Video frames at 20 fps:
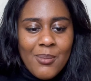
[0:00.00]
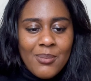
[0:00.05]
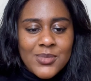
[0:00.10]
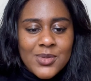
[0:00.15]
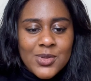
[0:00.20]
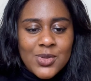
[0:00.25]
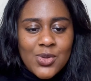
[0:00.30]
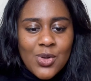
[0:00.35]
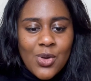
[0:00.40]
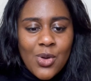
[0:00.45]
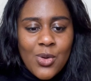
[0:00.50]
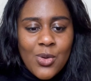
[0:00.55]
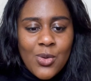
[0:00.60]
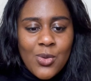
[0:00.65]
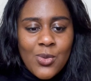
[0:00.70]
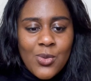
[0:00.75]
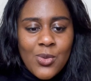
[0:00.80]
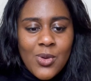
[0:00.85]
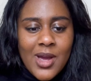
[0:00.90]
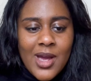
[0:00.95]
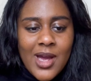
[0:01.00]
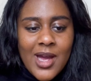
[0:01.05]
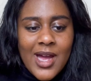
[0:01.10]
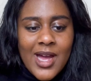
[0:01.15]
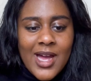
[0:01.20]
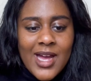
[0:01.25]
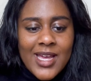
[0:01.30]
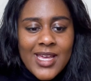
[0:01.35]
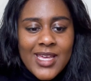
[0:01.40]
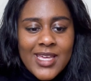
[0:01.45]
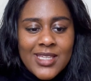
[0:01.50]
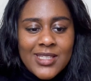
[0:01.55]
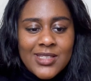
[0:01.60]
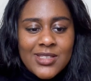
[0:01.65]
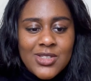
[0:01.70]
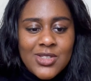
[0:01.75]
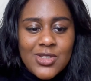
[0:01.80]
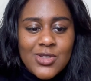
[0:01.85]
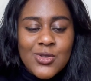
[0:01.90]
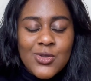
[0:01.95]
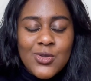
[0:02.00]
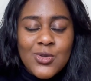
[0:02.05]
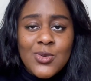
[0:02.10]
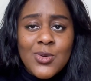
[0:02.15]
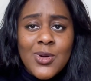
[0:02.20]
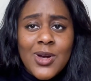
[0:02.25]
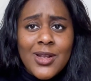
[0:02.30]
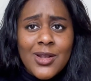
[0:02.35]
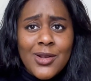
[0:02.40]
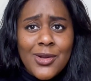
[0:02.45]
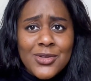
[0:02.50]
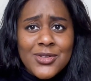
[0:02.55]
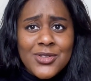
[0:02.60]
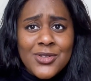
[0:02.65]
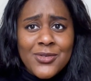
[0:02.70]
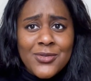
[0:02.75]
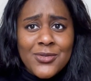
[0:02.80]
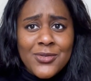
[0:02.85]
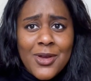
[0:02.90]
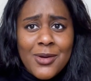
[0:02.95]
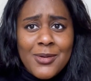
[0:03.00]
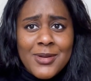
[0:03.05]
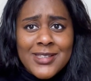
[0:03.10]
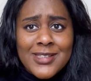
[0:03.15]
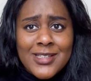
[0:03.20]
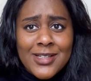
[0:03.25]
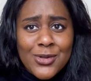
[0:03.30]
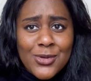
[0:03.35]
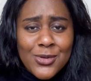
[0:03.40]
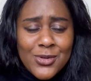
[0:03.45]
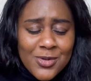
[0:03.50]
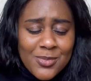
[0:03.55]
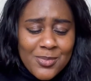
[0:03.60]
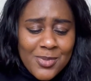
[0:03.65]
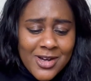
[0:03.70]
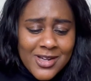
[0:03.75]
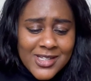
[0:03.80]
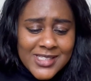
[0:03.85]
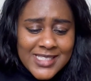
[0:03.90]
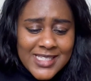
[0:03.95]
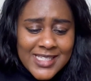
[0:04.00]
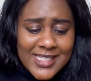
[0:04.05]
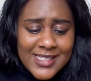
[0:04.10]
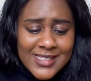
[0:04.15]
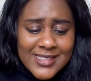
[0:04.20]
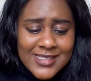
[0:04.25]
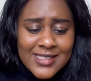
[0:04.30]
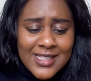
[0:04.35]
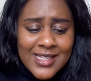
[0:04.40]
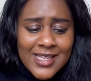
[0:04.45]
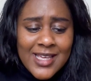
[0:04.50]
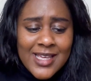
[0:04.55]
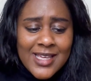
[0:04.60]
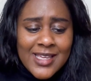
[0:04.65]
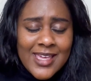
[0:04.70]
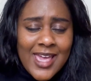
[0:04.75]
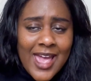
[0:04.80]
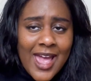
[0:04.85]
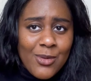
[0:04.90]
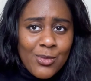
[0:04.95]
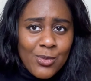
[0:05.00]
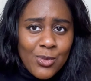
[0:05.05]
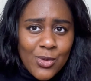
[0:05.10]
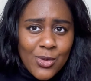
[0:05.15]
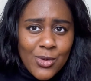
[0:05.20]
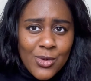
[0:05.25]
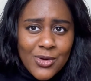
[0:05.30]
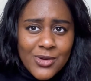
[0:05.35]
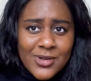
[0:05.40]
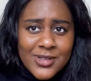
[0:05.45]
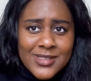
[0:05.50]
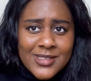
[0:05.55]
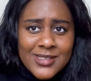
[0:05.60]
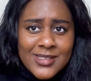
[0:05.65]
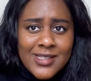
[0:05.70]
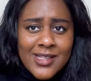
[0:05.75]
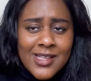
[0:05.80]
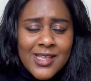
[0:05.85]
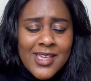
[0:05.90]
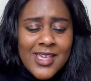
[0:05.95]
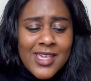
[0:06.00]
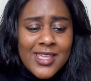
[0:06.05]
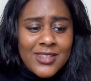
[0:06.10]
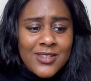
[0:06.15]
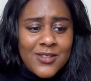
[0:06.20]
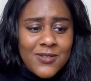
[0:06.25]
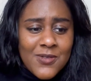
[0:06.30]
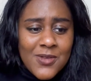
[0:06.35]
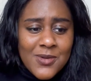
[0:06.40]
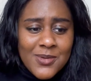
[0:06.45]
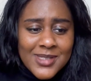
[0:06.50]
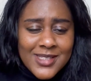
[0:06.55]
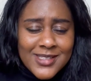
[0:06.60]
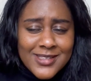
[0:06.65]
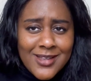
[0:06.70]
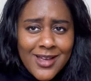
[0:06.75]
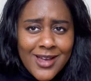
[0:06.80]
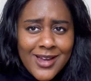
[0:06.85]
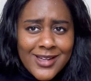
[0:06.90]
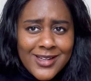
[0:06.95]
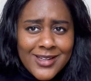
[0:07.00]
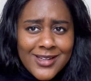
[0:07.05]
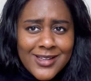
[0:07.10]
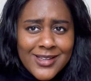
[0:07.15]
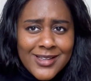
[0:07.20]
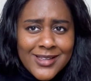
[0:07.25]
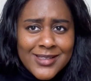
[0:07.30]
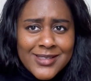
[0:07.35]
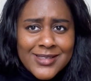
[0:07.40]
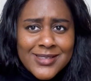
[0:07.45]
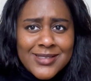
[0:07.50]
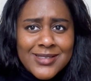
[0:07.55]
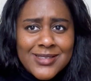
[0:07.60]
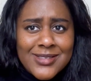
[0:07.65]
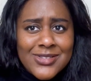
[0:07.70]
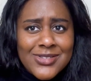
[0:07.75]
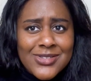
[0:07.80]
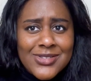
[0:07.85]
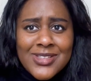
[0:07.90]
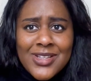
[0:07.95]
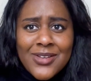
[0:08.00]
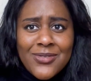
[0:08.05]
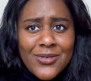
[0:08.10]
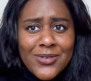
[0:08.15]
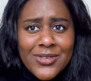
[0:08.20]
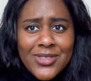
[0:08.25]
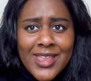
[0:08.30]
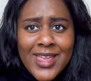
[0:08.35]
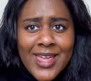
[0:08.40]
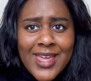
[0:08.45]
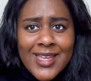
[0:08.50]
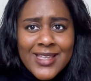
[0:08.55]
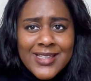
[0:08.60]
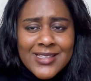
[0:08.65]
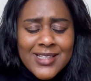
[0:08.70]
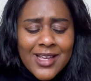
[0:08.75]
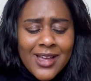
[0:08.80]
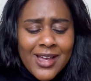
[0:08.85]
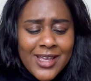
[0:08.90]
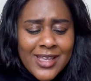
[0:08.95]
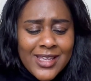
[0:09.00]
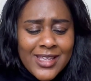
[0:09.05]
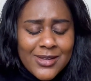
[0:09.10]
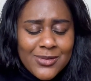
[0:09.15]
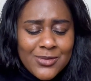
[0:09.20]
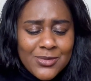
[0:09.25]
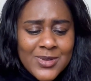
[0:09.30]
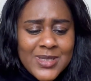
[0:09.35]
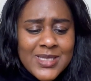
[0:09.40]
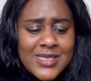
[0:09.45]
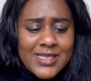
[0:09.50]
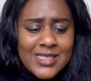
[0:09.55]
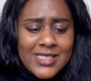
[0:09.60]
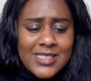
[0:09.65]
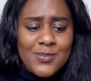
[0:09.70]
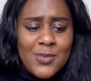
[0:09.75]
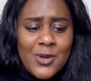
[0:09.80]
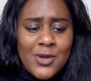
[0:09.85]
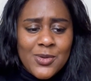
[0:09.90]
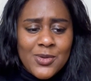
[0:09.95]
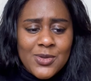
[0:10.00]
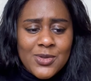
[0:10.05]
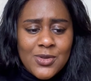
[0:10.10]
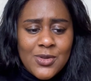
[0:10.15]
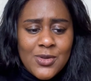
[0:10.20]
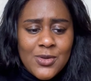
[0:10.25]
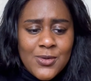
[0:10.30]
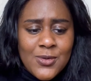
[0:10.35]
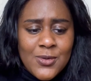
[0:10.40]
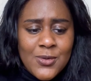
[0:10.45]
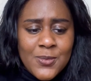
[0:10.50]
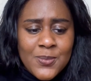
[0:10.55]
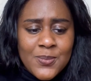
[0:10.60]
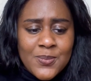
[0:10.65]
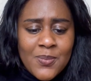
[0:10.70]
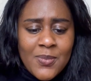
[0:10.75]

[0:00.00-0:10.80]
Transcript: So I do a lot of going to launch parties, catwalks, interviewing designers, just different things. I recently spoke to